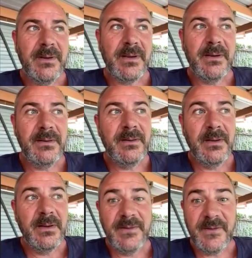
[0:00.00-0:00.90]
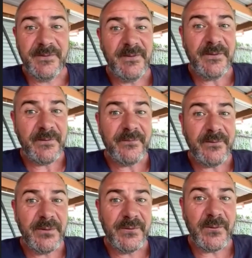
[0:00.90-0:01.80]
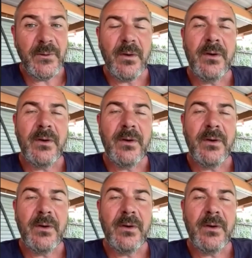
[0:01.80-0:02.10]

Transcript: okay, does this feel sore?